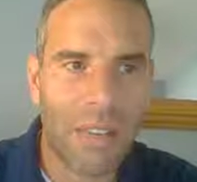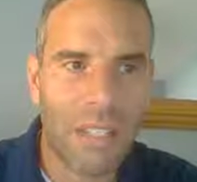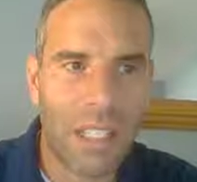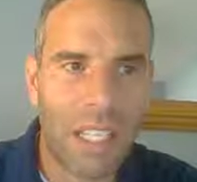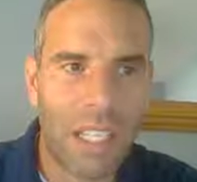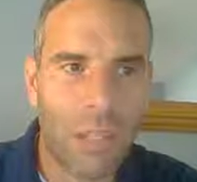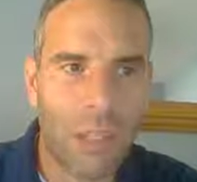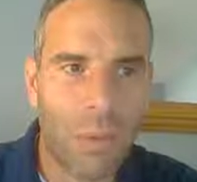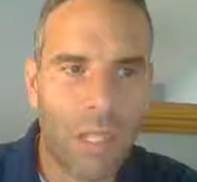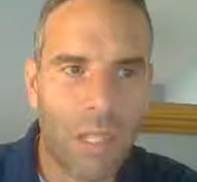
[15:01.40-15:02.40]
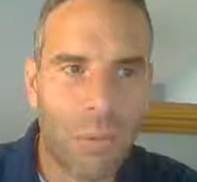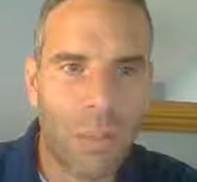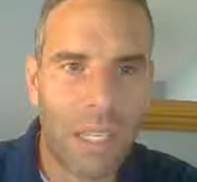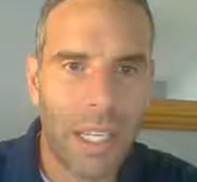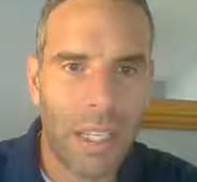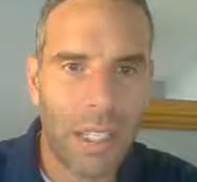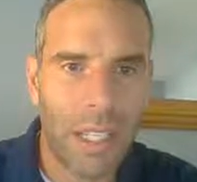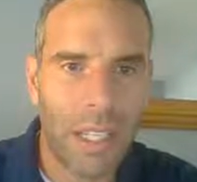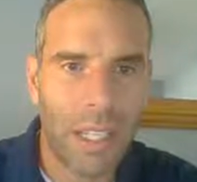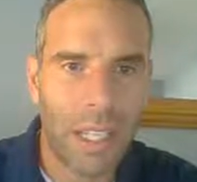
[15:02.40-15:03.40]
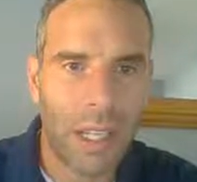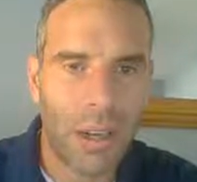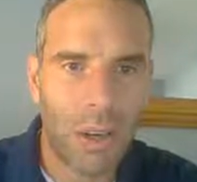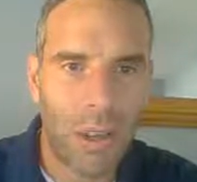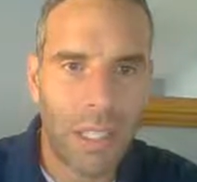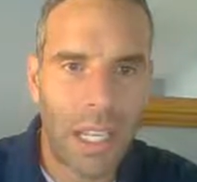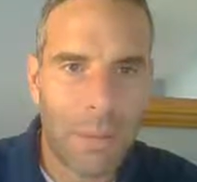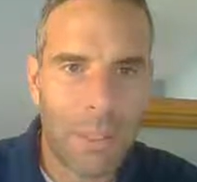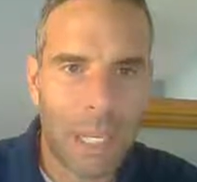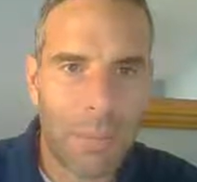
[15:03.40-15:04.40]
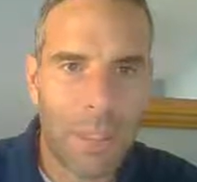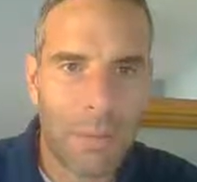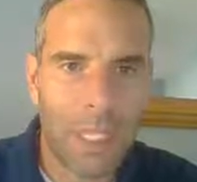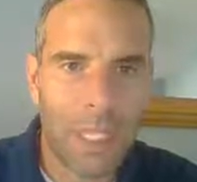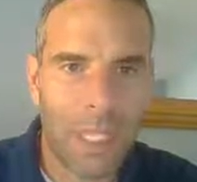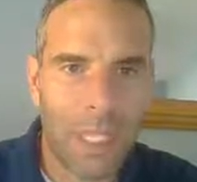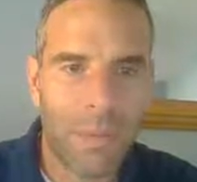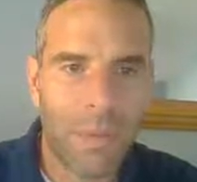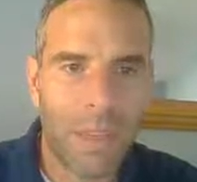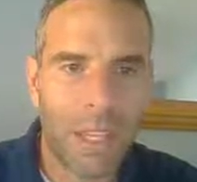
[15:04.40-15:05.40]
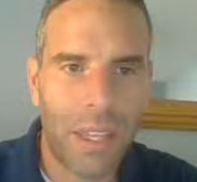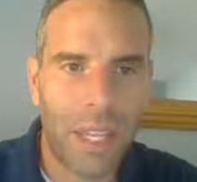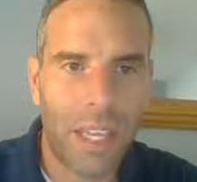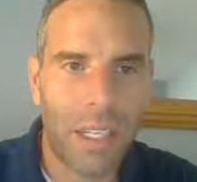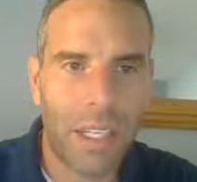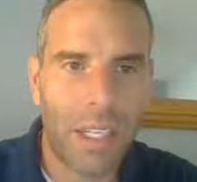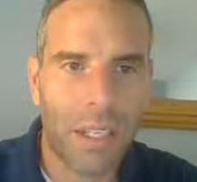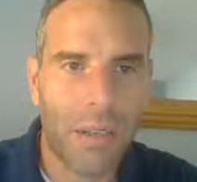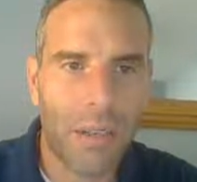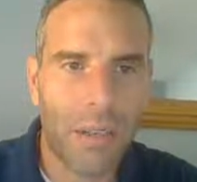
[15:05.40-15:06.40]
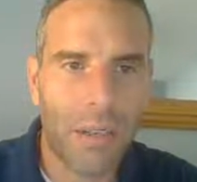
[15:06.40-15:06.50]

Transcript: paragraphs that you want the bookend or the tab stop to be in, and then